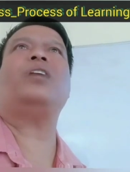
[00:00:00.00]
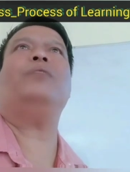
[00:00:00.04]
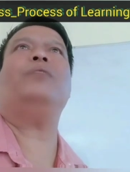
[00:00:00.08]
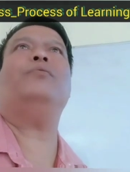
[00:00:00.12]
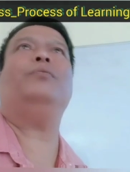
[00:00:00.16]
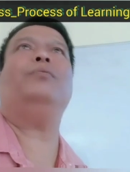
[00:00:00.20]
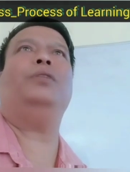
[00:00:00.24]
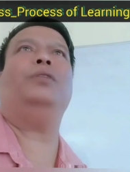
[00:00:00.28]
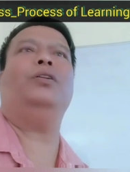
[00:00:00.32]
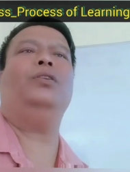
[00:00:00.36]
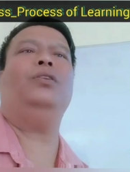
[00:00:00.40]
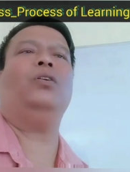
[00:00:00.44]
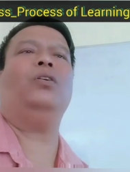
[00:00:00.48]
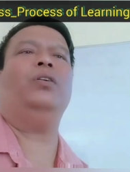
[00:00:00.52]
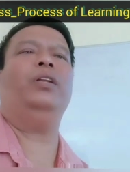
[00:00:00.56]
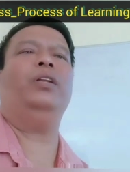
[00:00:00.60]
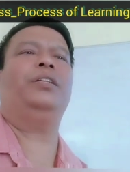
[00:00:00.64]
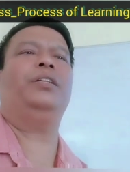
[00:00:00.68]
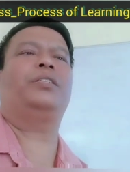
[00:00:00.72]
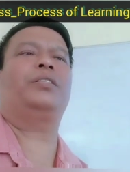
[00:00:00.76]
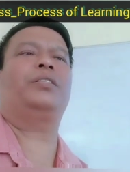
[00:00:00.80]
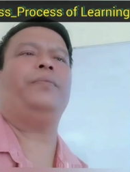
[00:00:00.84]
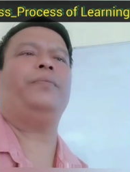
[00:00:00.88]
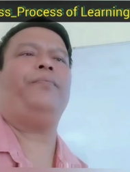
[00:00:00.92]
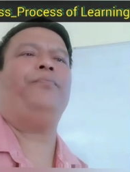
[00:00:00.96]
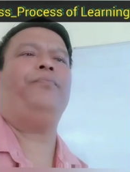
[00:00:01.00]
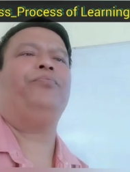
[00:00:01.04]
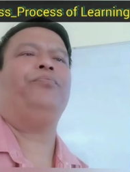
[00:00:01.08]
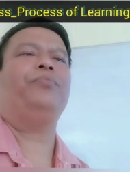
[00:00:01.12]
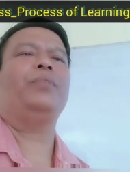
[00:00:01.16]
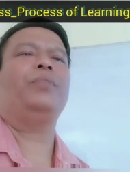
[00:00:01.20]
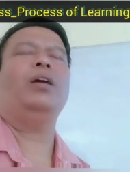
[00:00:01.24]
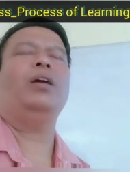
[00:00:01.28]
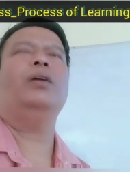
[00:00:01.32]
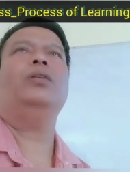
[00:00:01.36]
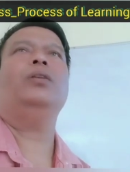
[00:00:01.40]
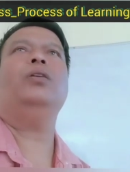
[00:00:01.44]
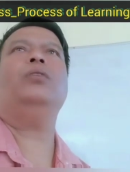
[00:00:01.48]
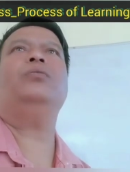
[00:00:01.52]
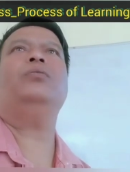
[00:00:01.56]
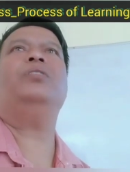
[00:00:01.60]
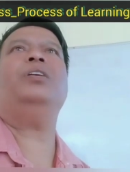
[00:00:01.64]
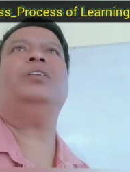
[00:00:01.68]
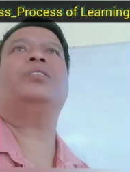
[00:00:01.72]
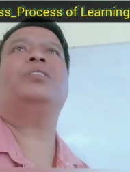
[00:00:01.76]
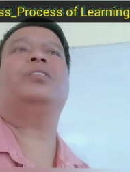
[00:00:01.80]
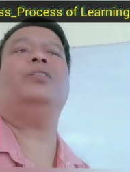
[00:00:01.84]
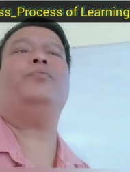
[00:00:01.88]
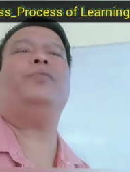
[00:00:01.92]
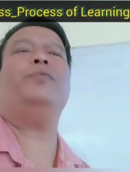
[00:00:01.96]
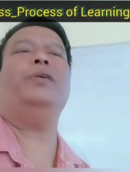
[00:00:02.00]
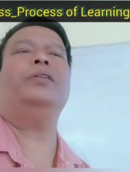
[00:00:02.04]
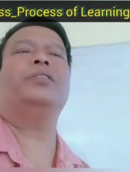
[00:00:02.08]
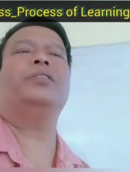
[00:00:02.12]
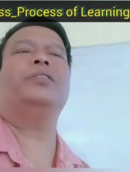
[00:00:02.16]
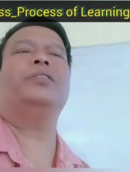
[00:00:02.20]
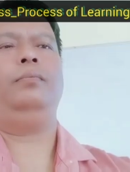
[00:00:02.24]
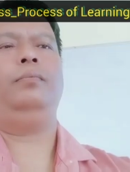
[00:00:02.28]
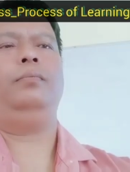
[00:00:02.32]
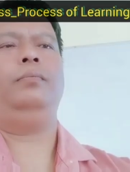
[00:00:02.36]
type of the knowledge. Now these different